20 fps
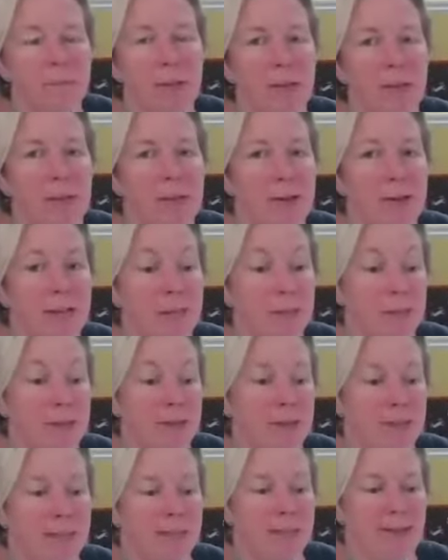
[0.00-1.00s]
and their
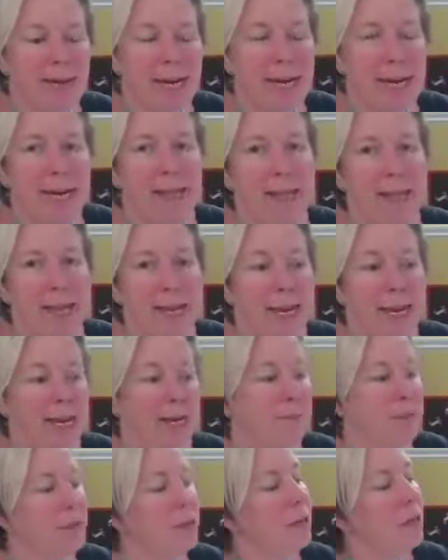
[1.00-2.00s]
experiences around their
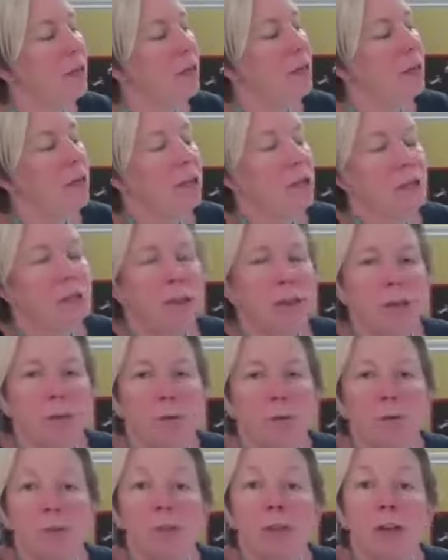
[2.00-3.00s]
names. So
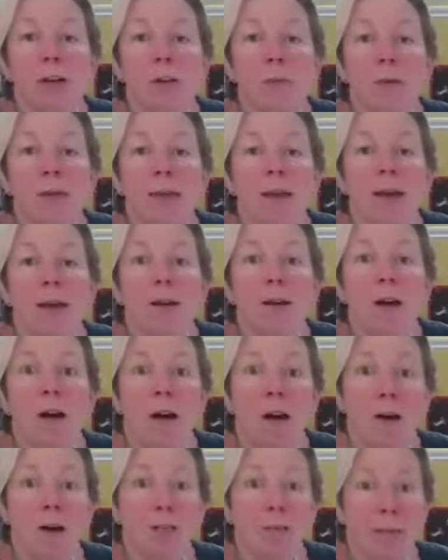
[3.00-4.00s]
we'll start with our
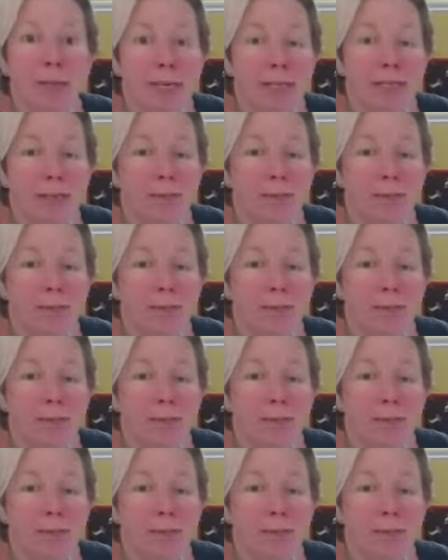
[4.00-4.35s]
art piece